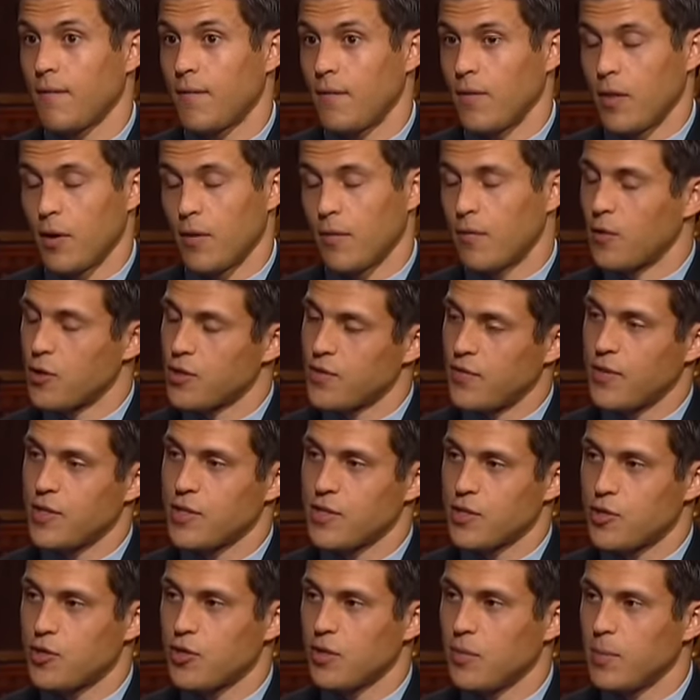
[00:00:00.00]
Their first
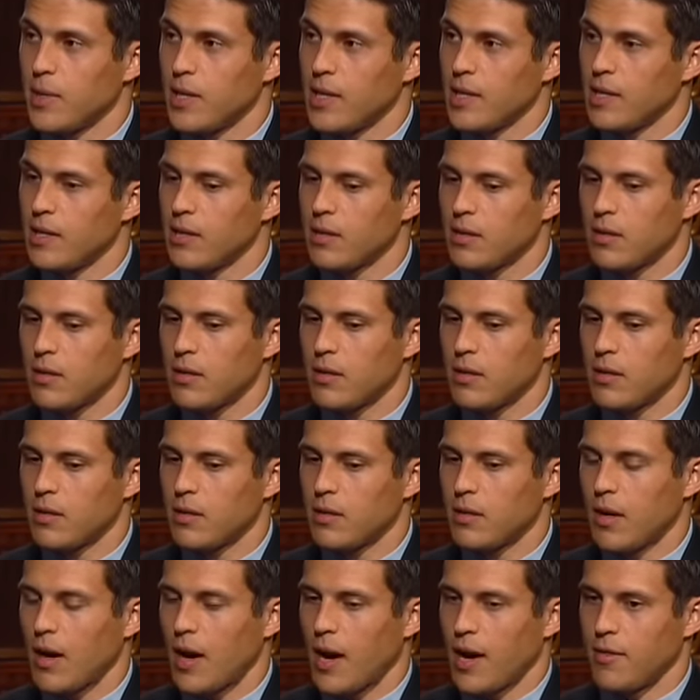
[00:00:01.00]
visit should be
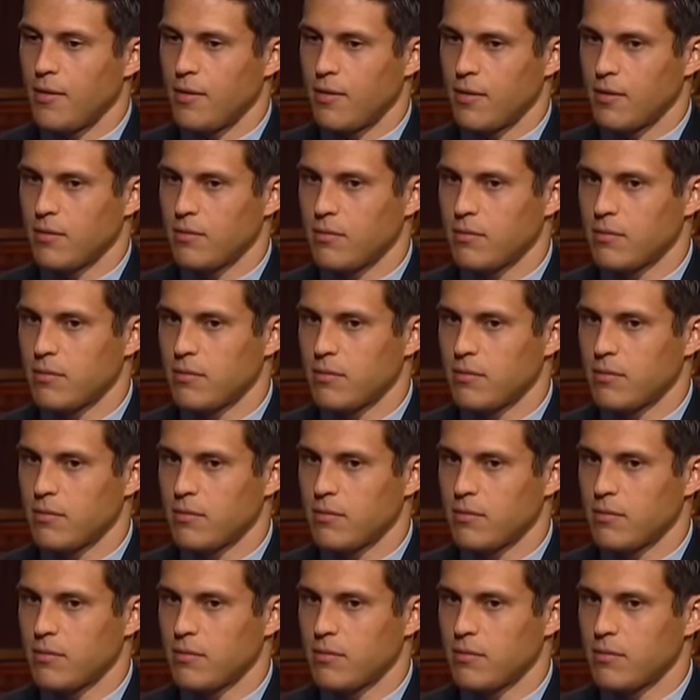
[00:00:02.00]
either